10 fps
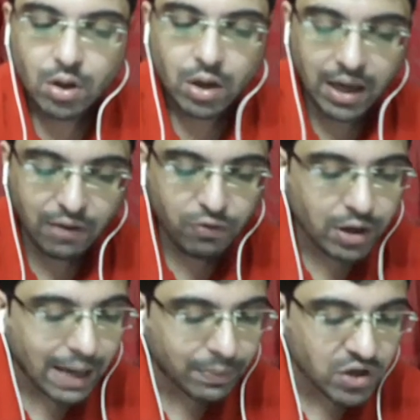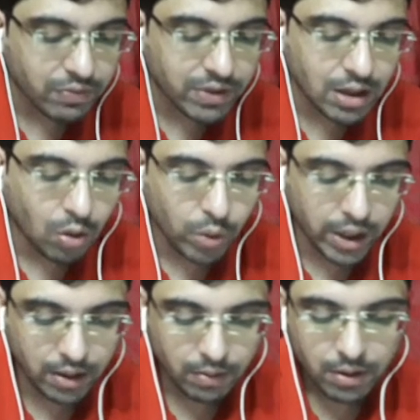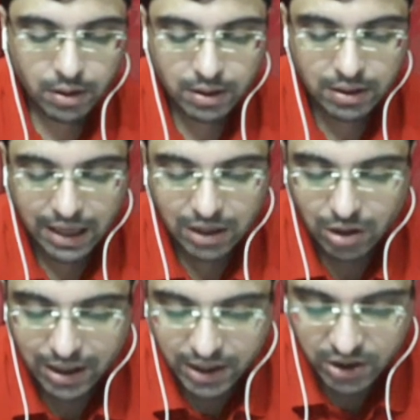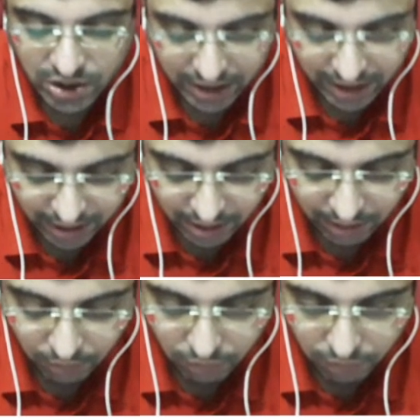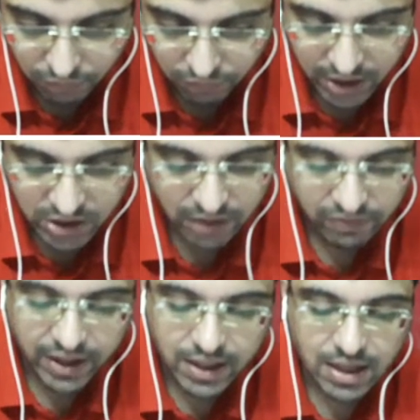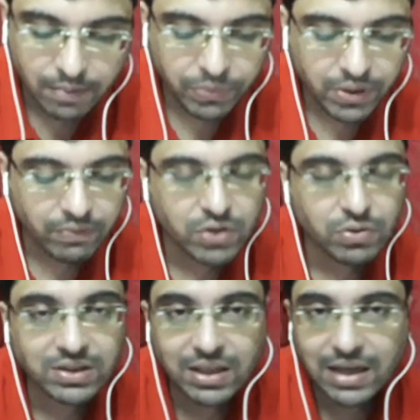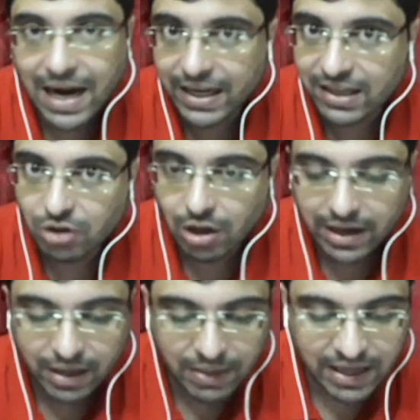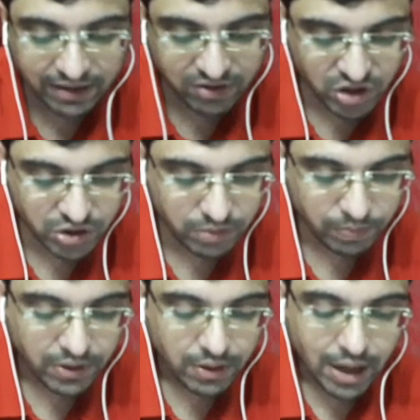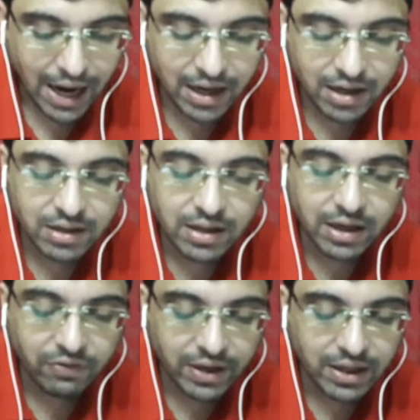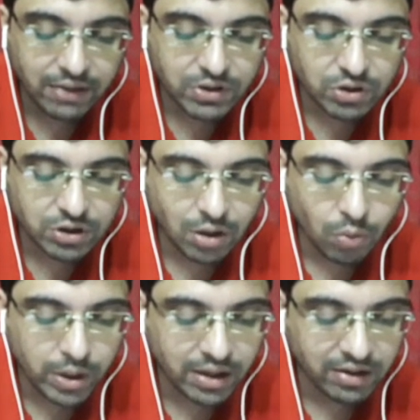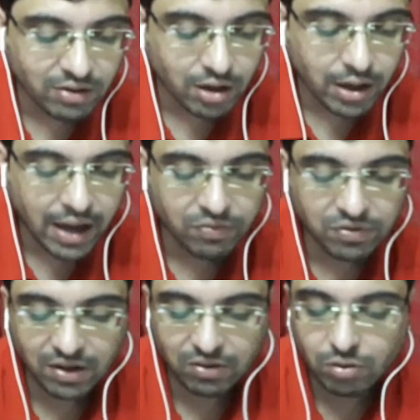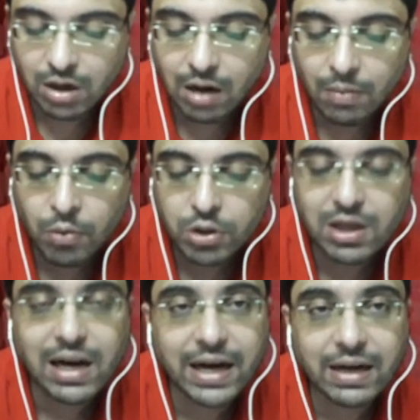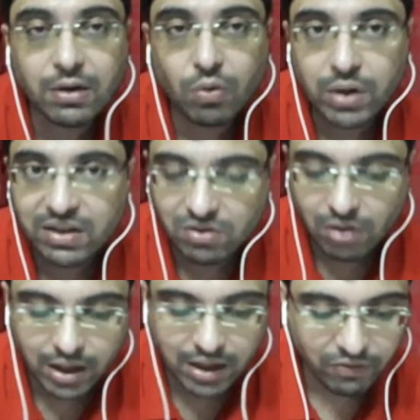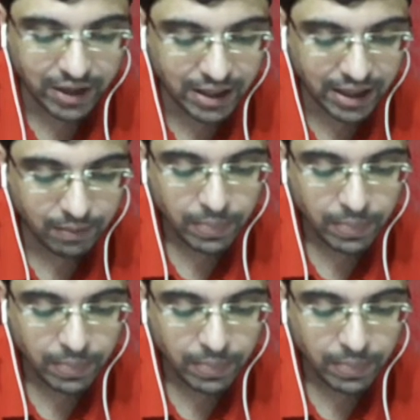If you capture with the queen, then you'll understand that the first defender, which was the knight, has already been exchanged, and another defender, which was the queen, is on f6. So now both the knight and queen is not defending,